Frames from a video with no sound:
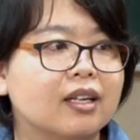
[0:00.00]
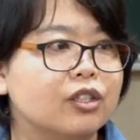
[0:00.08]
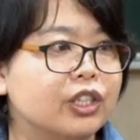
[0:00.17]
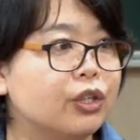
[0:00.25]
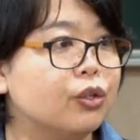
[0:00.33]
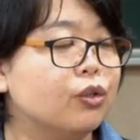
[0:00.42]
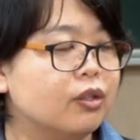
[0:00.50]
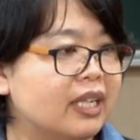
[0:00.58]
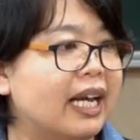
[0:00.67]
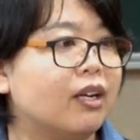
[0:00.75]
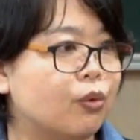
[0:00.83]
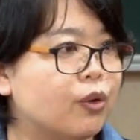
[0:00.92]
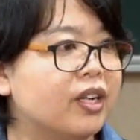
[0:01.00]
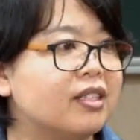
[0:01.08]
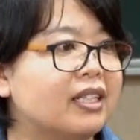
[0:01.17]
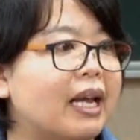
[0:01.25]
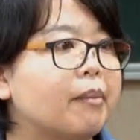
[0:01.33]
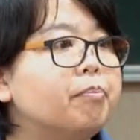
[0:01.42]
to
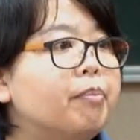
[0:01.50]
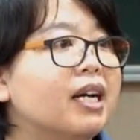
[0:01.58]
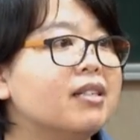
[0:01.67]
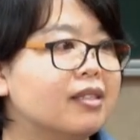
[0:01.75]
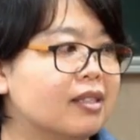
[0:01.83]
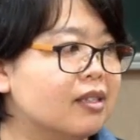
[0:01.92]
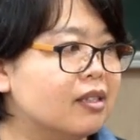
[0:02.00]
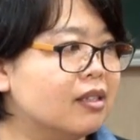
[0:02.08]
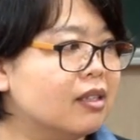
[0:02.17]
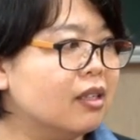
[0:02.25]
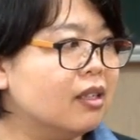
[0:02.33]
words like buzzes.